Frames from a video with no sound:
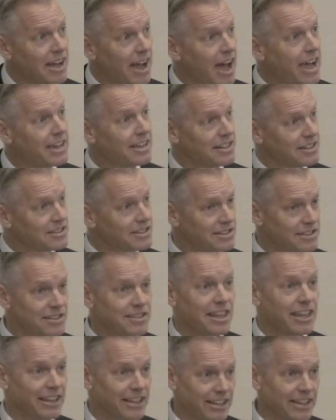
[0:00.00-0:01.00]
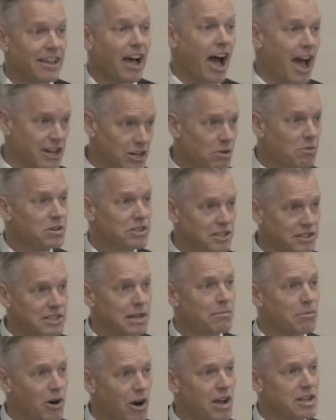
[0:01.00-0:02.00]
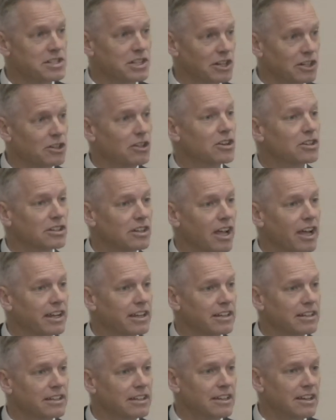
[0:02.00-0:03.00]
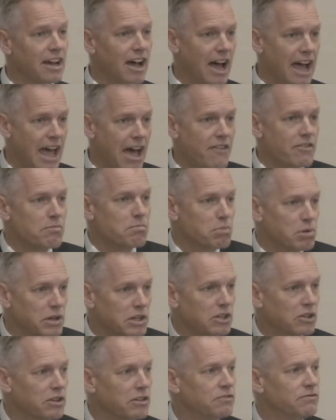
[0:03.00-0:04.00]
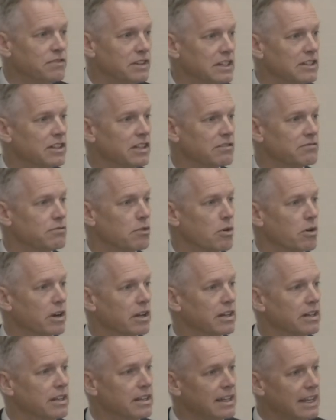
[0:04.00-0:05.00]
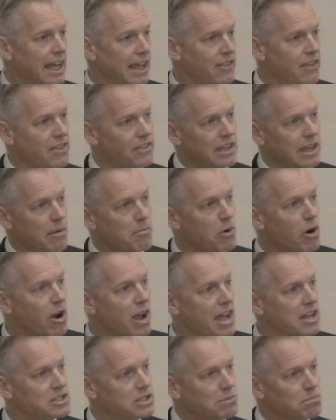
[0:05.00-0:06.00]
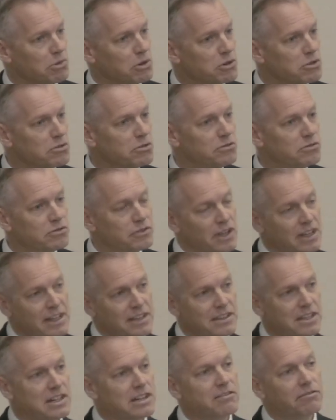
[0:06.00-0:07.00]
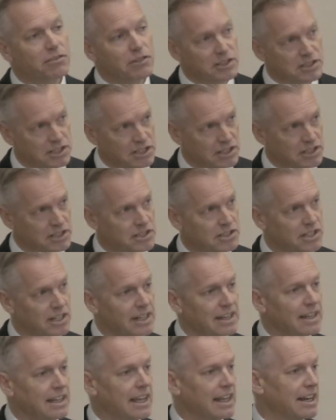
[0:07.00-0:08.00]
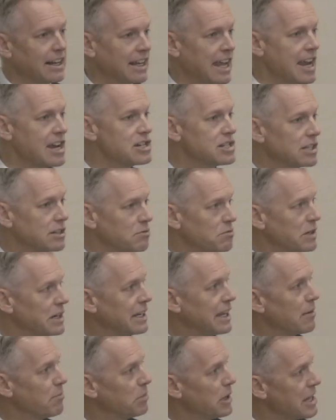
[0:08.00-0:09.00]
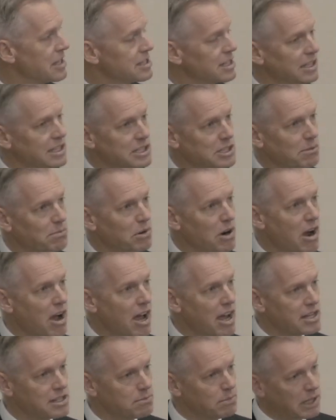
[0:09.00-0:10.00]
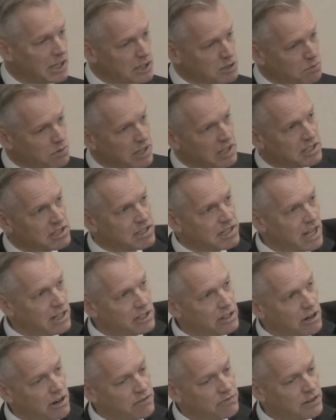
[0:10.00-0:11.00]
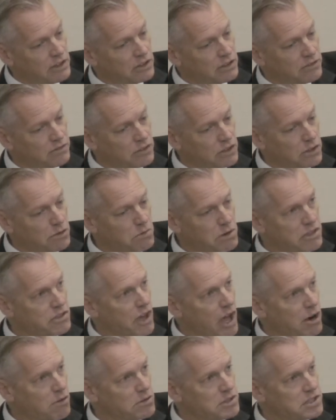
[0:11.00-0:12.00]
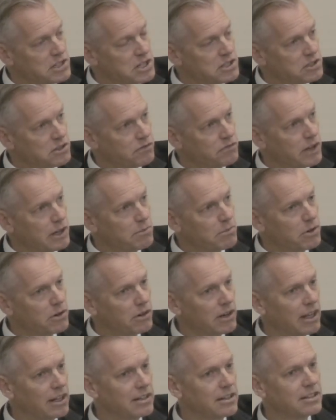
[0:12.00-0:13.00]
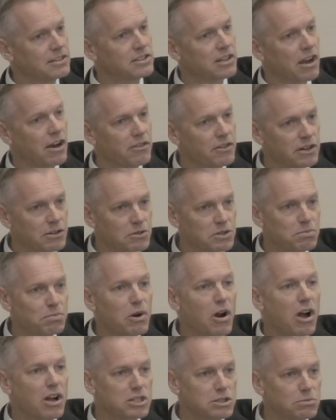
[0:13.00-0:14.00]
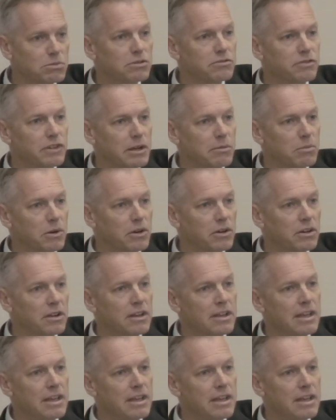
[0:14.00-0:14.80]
I can think, I know what this MRI is going to look like. I have a pretty good feeling for it. And then the MRI has to prove the differences. And occasionally we get pleasantly surprised because we extended our field of view. We thought it was distal femur and discovered it was proximal femur.